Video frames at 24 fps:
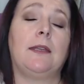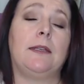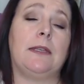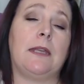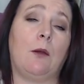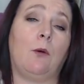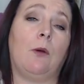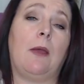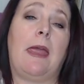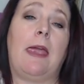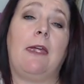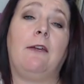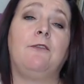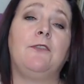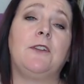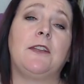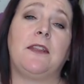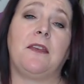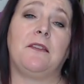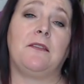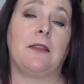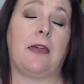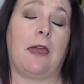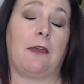Now,
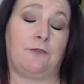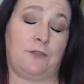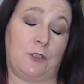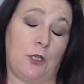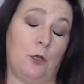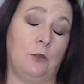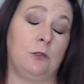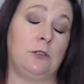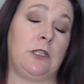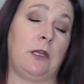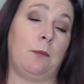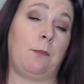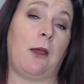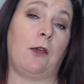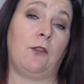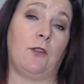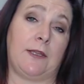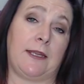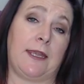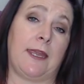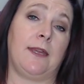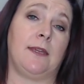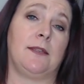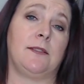everything that I've told you about
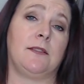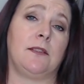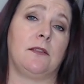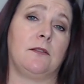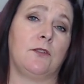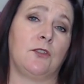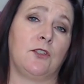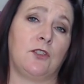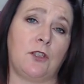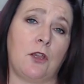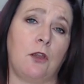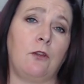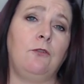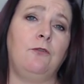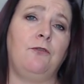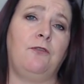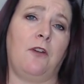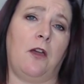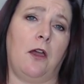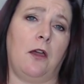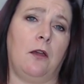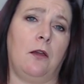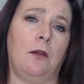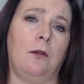the case so
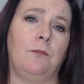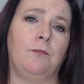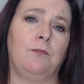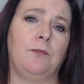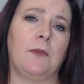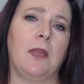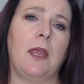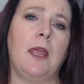far